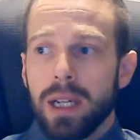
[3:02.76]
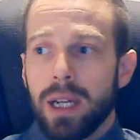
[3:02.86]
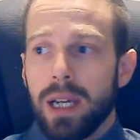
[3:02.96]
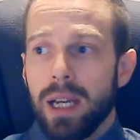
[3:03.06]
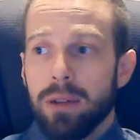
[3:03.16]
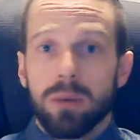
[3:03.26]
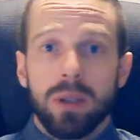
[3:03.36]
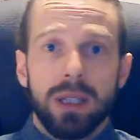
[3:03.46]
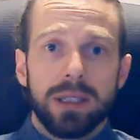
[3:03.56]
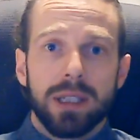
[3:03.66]
and
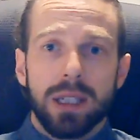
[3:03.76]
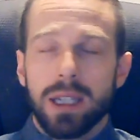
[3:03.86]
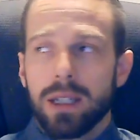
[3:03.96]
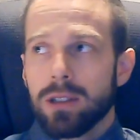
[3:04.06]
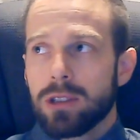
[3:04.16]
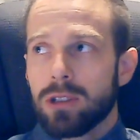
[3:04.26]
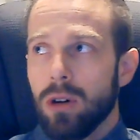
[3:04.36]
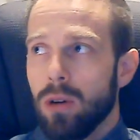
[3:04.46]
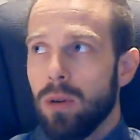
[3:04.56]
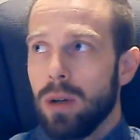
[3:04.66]
releasing it.
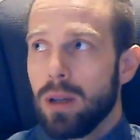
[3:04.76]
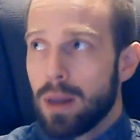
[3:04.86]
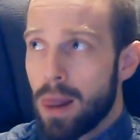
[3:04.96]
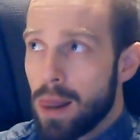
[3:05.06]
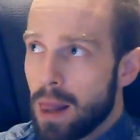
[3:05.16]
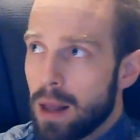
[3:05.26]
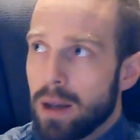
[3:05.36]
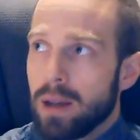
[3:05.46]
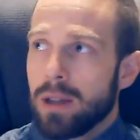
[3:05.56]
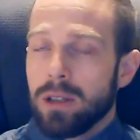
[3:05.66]
So
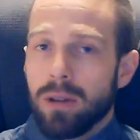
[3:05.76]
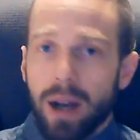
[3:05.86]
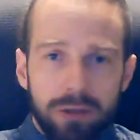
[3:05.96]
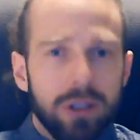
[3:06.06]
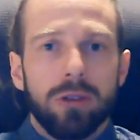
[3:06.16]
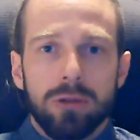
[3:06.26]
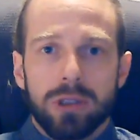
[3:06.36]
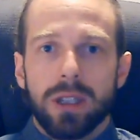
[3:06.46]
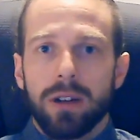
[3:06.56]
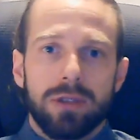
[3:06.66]
you have to do
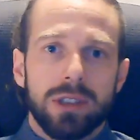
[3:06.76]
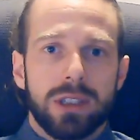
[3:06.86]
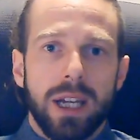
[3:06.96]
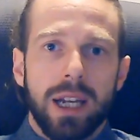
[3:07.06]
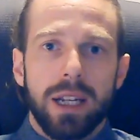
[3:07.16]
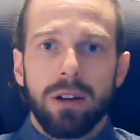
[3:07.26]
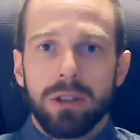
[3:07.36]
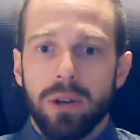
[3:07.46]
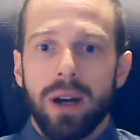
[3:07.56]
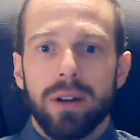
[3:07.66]
stuff to stand out, and
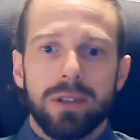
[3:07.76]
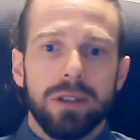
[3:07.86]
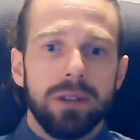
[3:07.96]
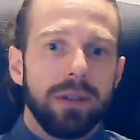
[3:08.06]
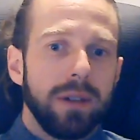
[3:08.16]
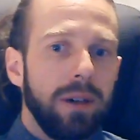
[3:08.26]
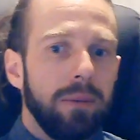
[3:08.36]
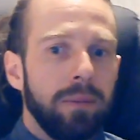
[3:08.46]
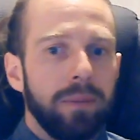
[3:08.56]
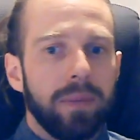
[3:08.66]
you have to
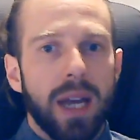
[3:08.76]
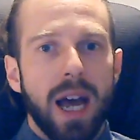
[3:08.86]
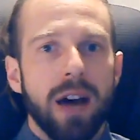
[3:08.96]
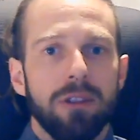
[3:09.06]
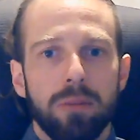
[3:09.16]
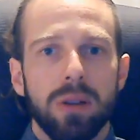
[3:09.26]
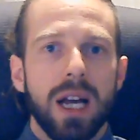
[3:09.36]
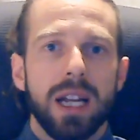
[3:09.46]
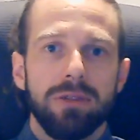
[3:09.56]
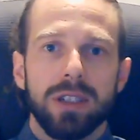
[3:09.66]
have a
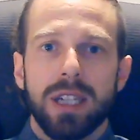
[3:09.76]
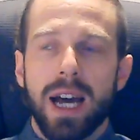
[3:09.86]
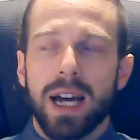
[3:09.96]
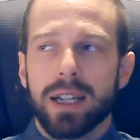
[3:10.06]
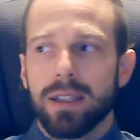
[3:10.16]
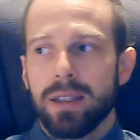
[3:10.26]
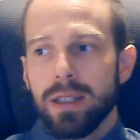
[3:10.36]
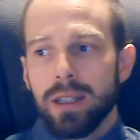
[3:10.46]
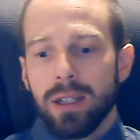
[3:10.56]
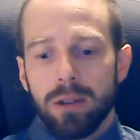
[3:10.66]
plan of attack,
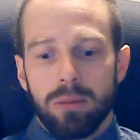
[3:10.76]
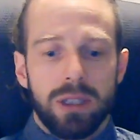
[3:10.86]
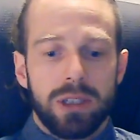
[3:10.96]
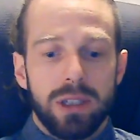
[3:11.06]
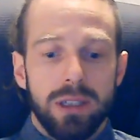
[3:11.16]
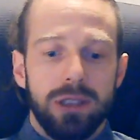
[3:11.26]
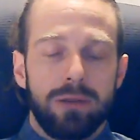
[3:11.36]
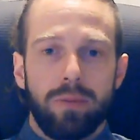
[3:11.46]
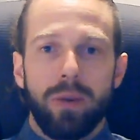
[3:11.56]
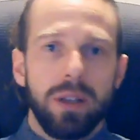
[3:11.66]
which is
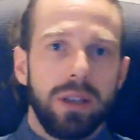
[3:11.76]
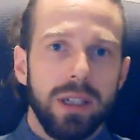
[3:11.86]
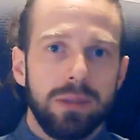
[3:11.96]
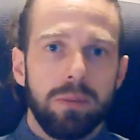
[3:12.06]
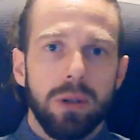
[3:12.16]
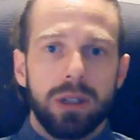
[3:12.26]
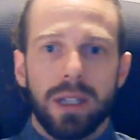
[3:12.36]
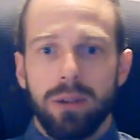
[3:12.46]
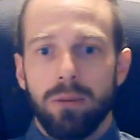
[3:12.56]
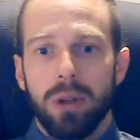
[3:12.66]
what this book
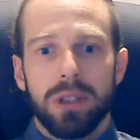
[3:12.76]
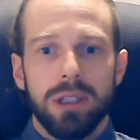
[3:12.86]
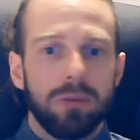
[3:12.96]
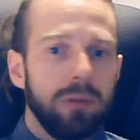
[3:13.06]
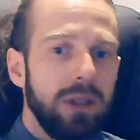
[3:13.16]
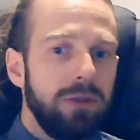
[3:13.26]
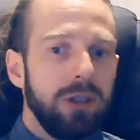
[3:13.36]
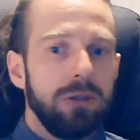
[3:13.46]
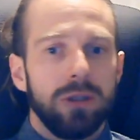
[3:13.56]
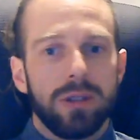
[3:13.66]
and what these
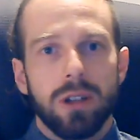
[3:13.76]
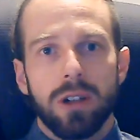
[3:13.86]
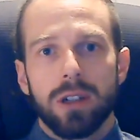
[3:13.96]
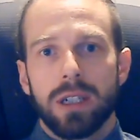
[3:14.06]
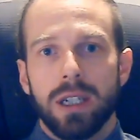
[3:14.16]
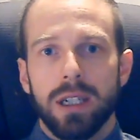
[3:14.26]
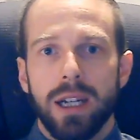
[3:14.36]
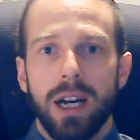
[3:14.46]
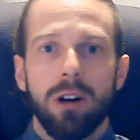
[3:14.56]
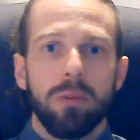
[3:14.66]
reviews are gonna
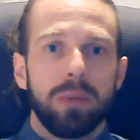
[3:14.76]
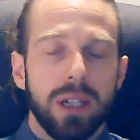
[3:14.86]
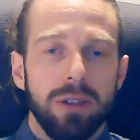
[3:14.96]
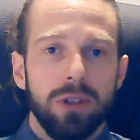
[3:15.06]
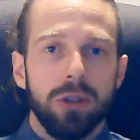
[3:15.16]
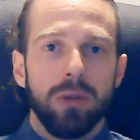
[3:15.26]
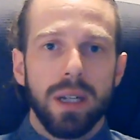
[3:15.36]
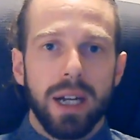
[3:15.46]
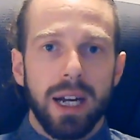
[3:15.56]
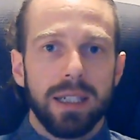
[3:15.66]
help give you
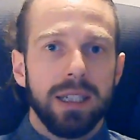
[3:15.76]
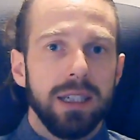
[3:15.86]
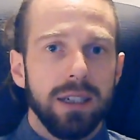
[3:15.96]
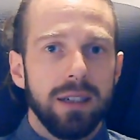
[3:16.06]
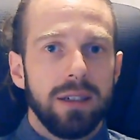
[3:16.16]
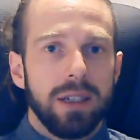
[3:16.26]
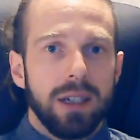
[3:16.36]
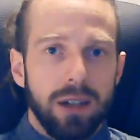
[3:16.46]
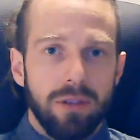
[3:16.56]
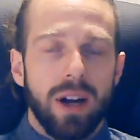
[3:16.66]
an idea
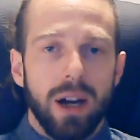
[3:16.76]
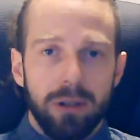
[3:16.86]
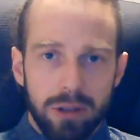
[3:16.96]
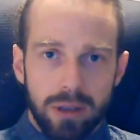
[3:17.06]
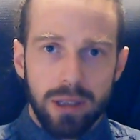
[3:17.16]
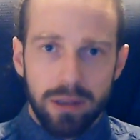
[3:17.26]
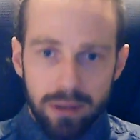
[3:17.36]
of how you can